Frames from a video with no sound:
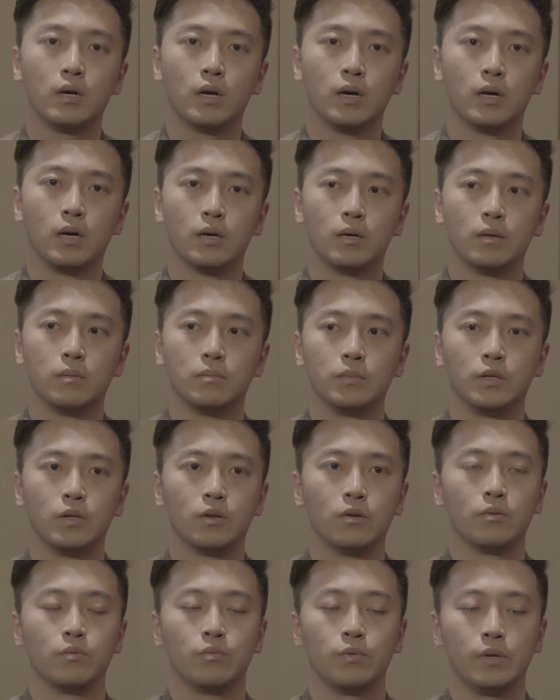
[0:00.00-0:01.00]
Um, you
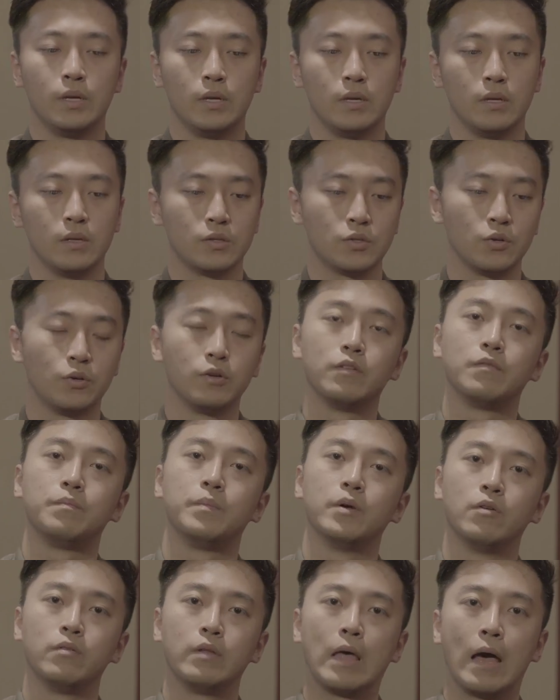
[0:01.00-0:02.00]
know, we sort of
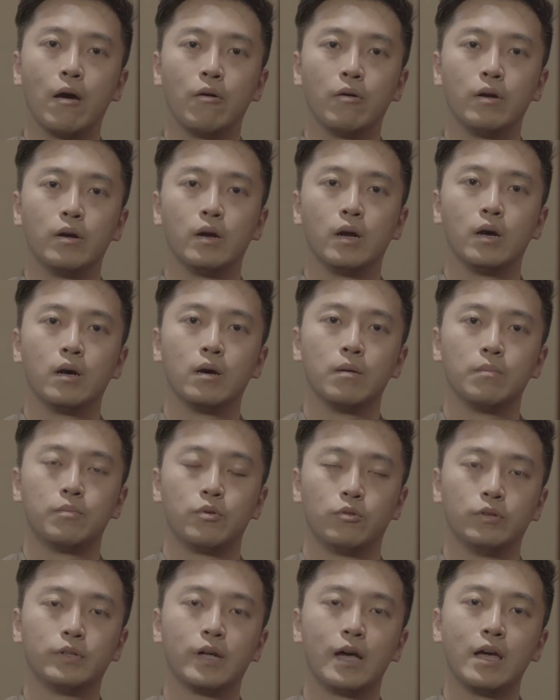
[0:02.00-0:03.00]
built our um,
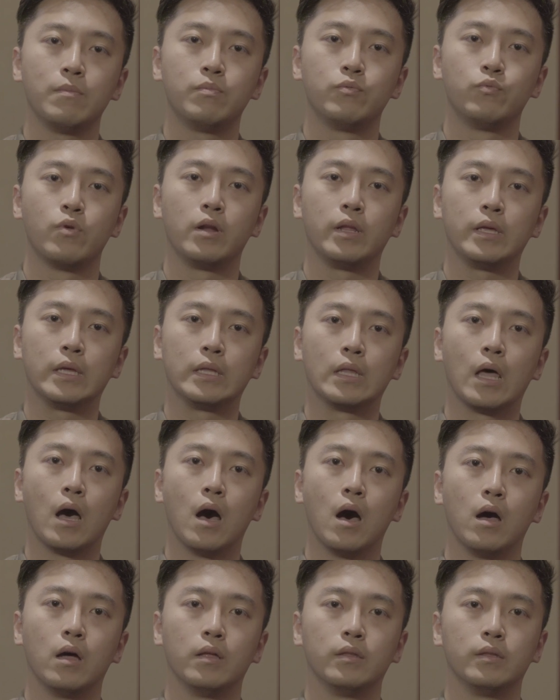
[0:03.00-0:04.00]
prototype running
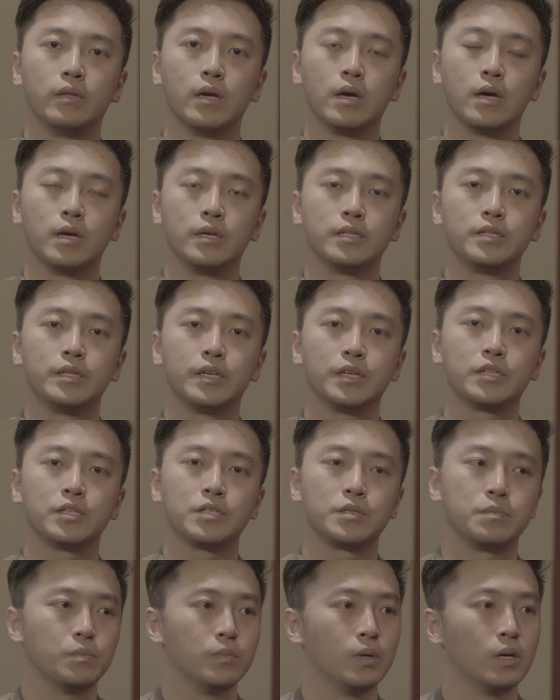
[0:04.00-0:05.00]
on uh,
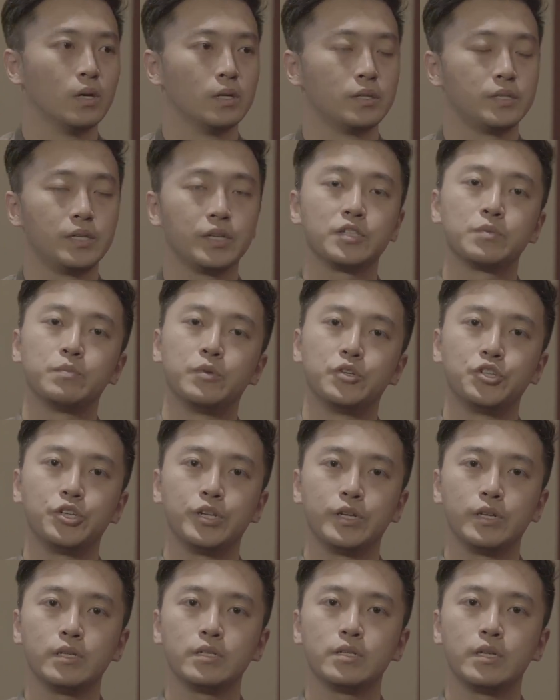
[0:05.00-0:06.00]
six, uh, six
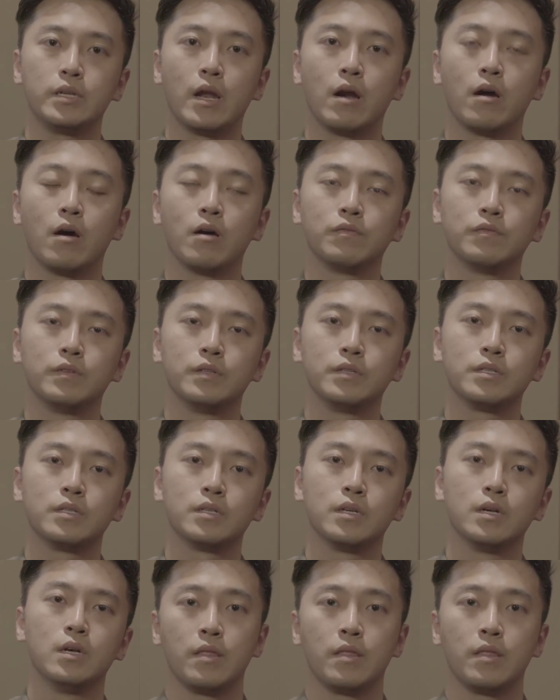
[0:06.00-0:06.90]
machines in our office.